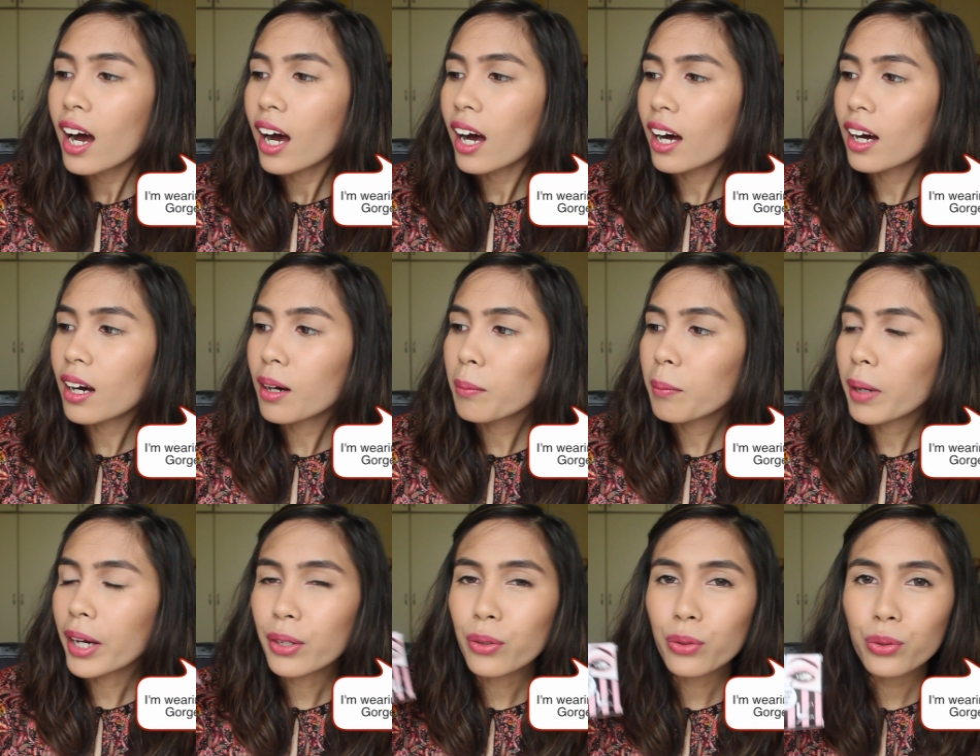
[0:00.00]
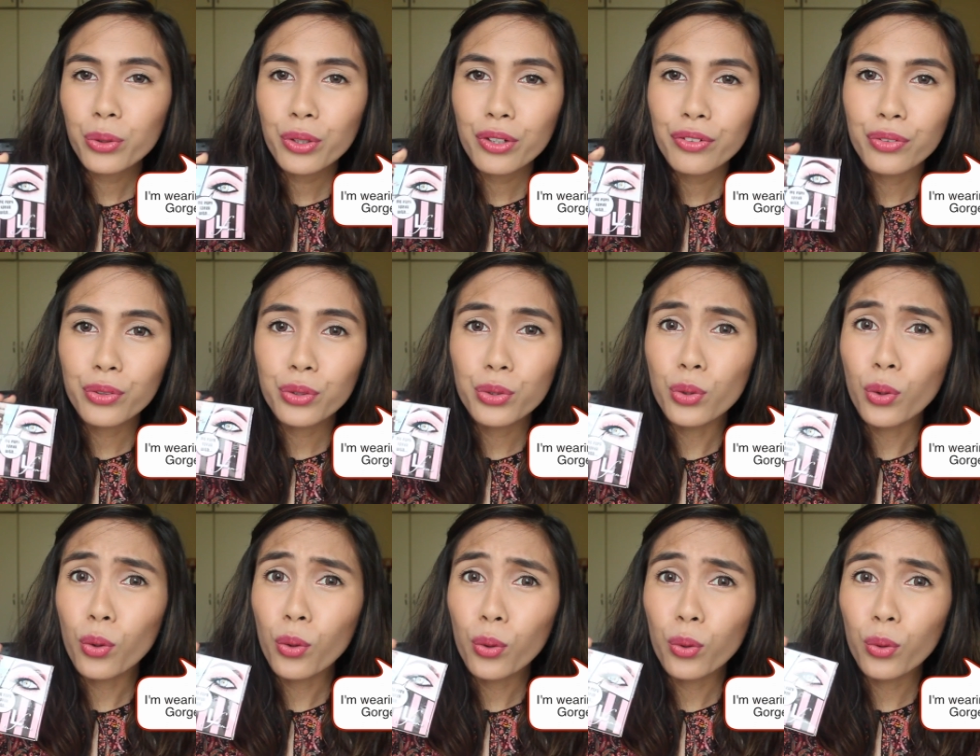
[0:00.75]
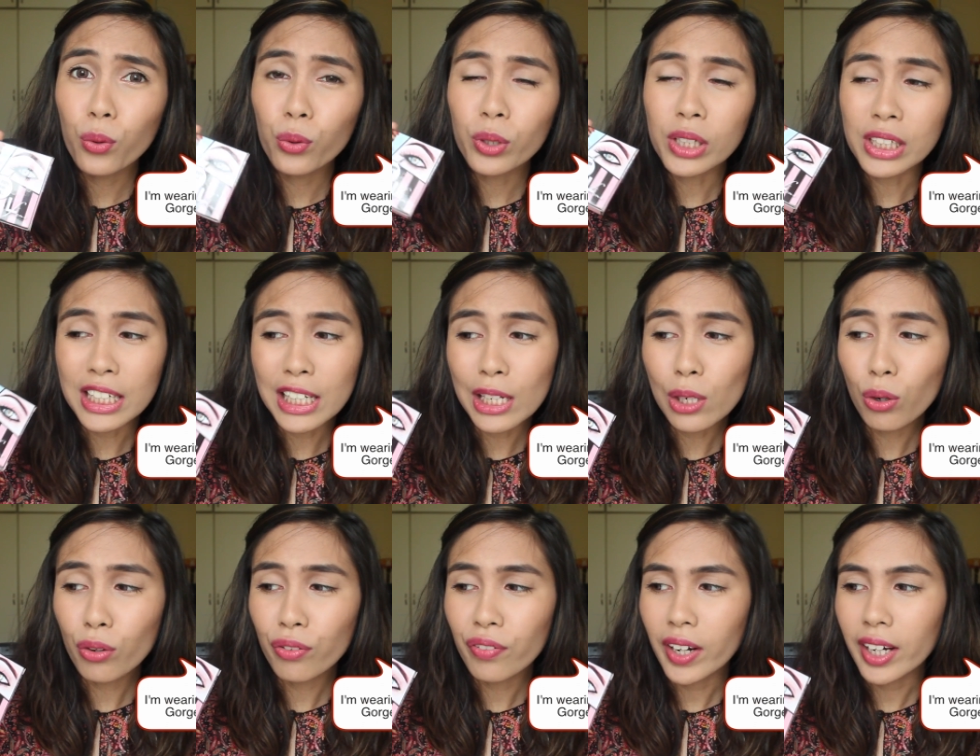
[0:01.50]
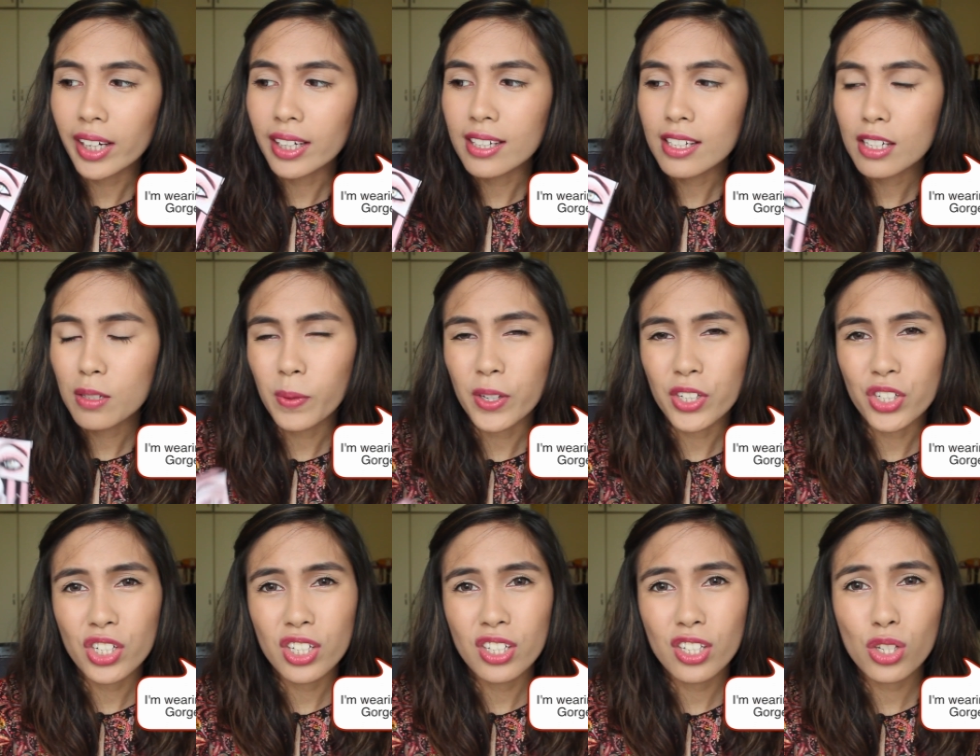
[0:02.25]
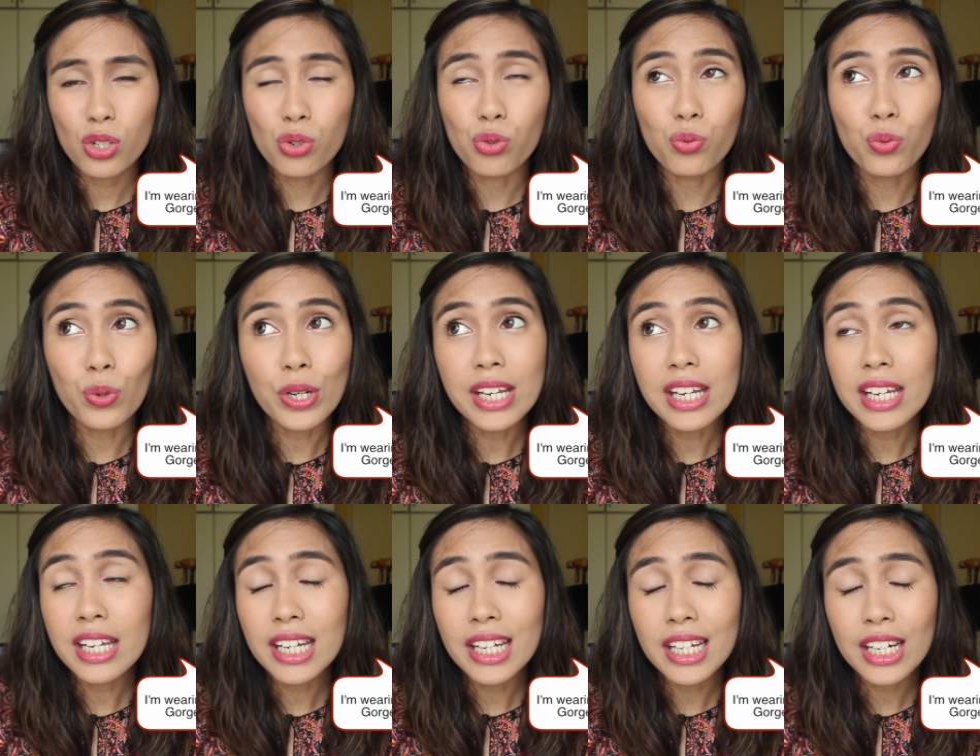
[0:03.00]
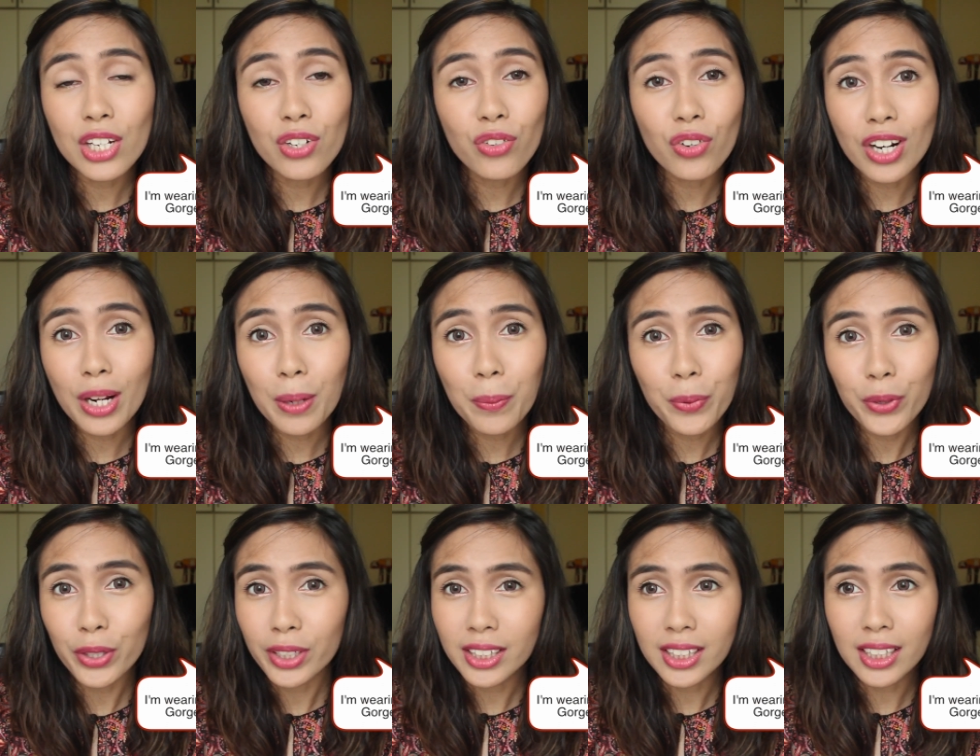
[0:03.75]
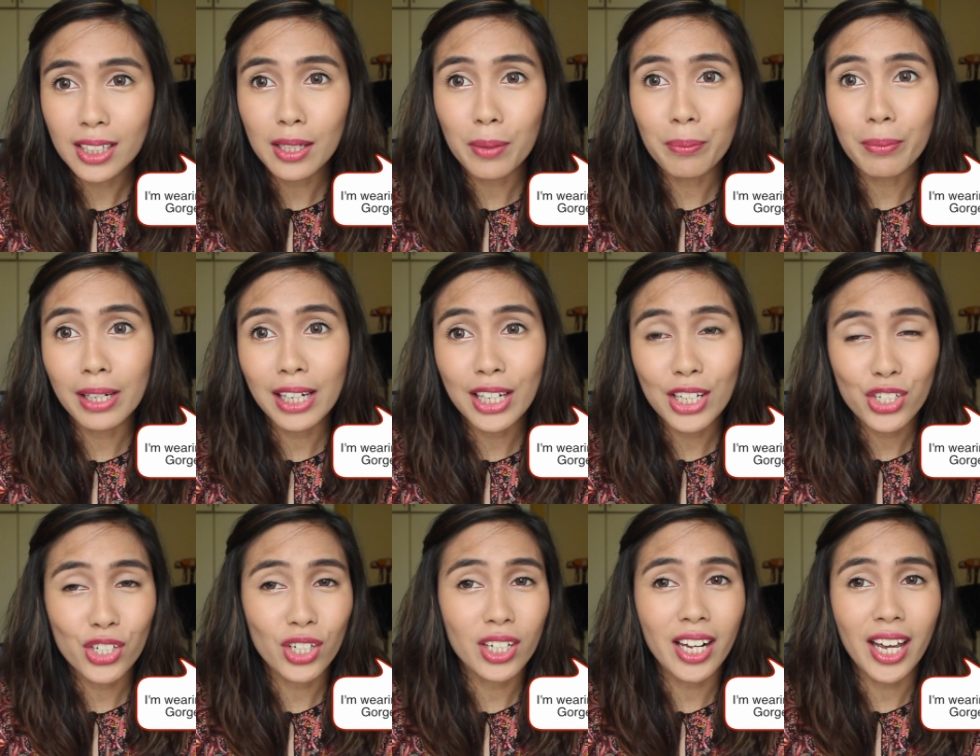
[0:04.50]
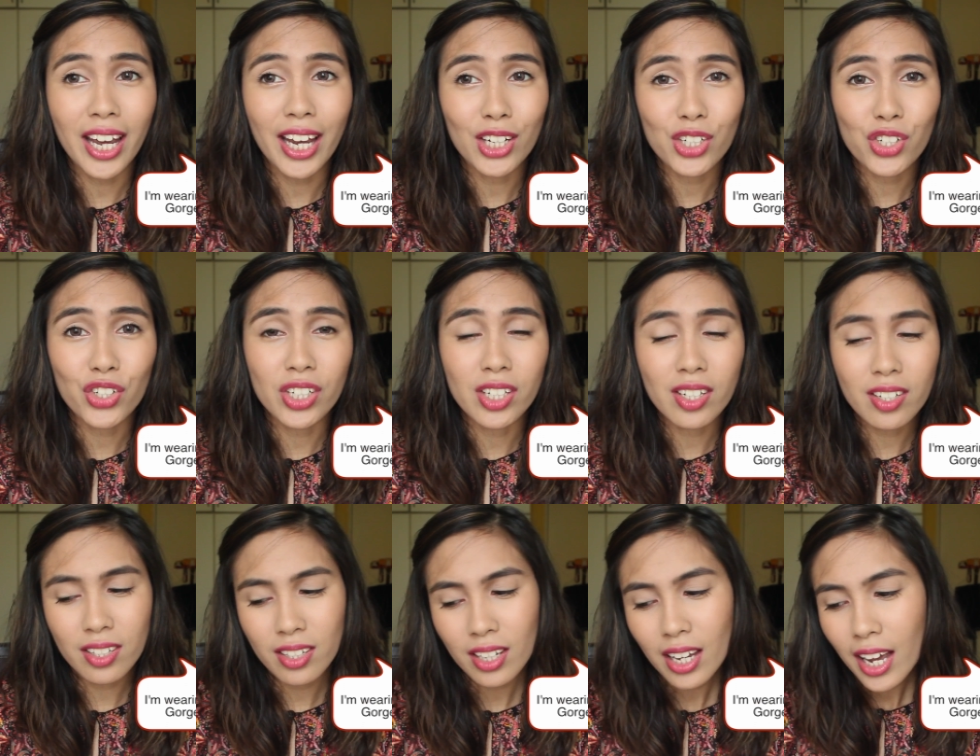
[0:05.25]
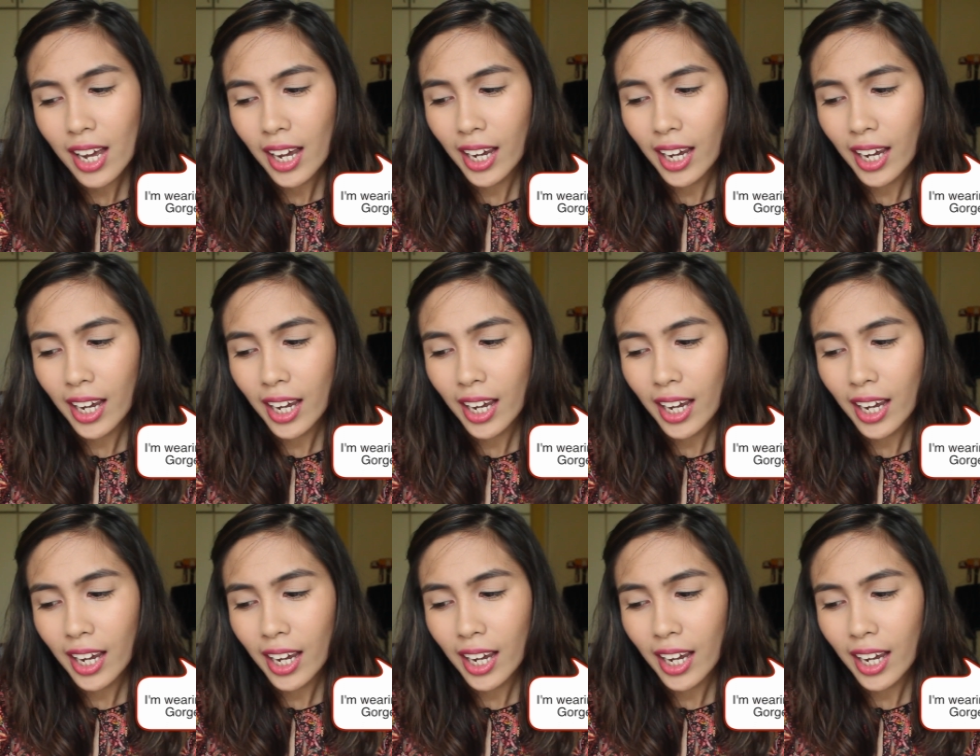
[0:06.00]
Um, I don't know if you know who Neelofa is, but she's this really, really pretty Malaysian actress,